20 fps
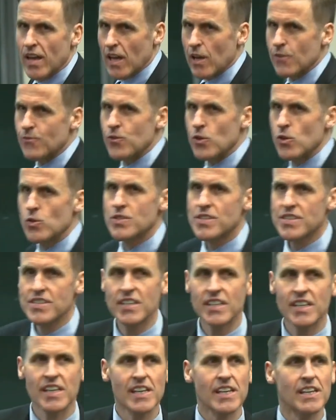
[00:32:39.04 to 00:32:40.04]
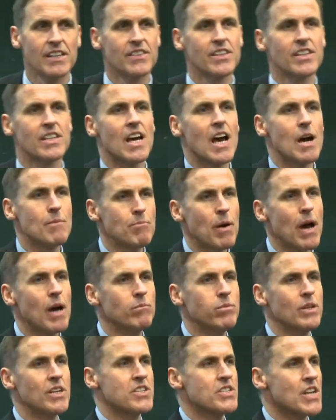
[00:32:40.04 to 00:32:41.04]
if you see that a
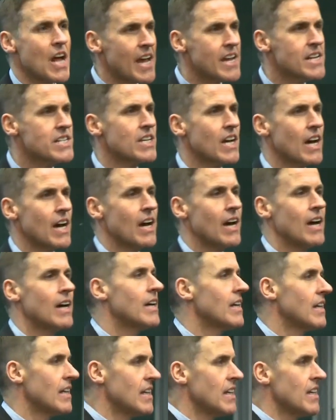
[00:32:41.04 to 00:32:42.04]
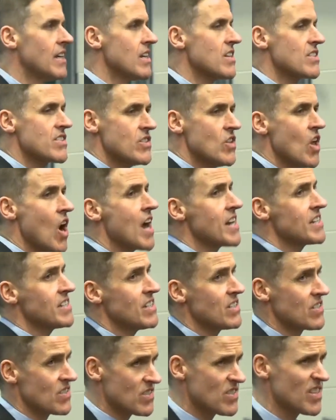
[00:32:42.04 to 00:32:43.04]
published ATAR is
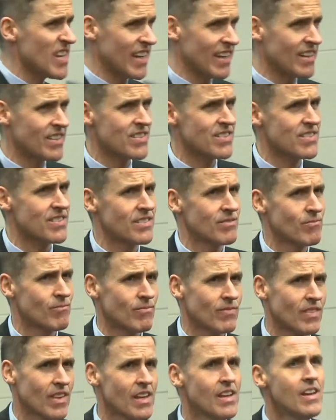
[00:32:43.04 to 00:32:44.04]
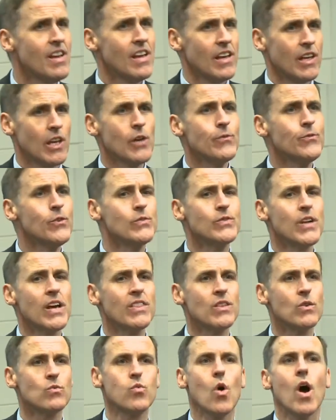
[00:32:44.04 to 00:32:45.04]
96, if you've
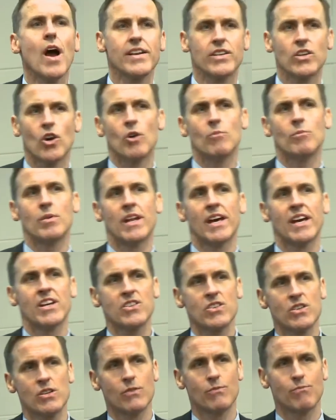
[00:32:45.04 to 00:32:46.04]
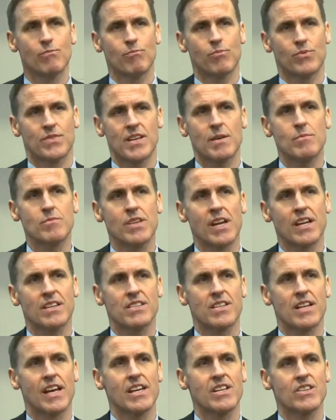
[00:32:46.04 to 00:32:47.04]
done the right combination of
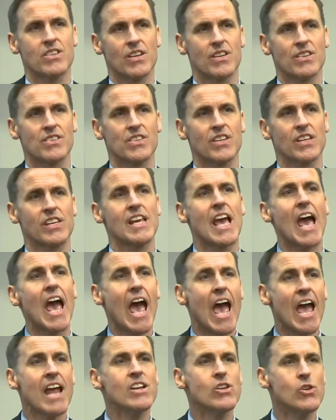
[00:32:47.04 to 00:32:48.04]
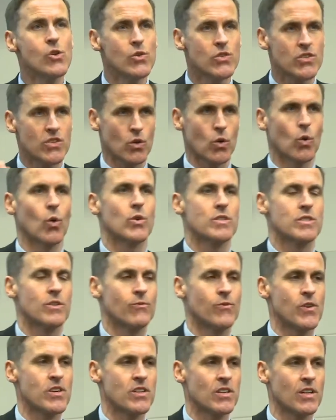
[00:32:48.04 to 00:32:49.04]
subjects at HSC and you score
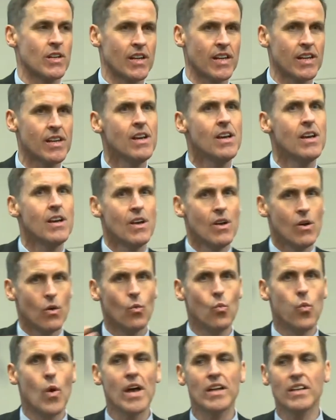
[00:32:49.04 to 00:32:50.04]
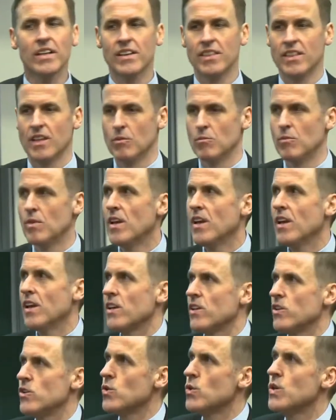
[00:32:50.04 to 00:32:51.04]
sufficiently well in them,
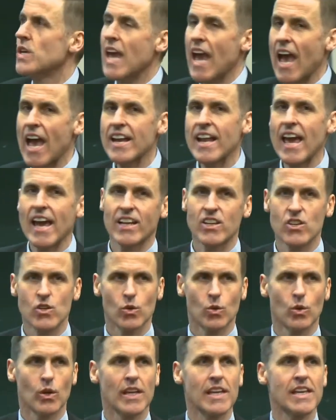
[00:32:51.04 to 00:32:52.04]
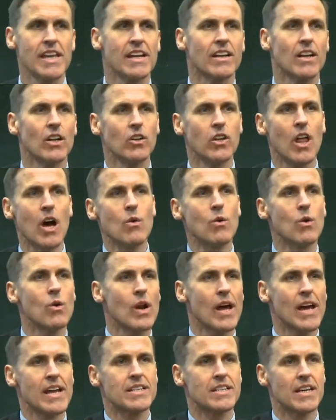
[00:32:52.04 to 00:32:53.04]
you can actually get a lower
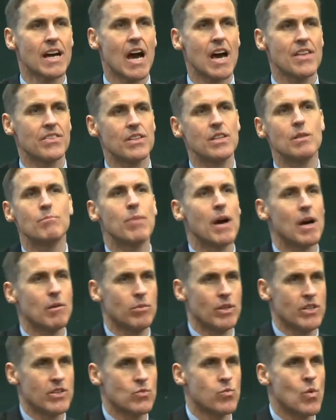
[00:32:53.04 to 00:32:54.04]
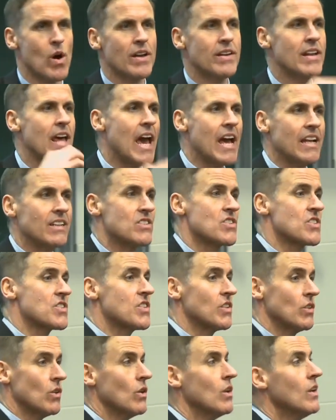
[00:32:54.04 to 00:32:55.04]
ATAR than the published one and
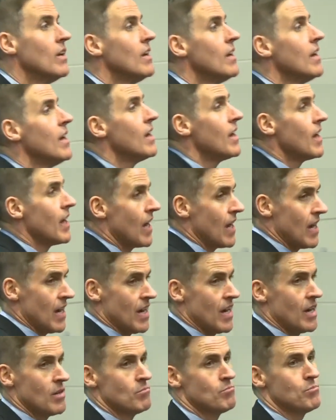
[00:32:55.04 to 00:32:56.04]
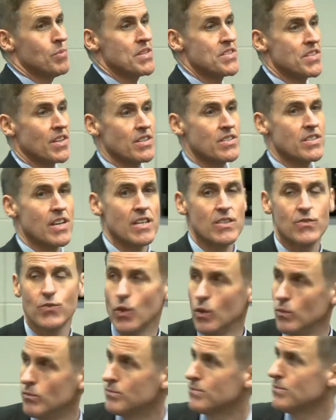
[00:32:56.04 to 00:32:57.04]
still um, be successful.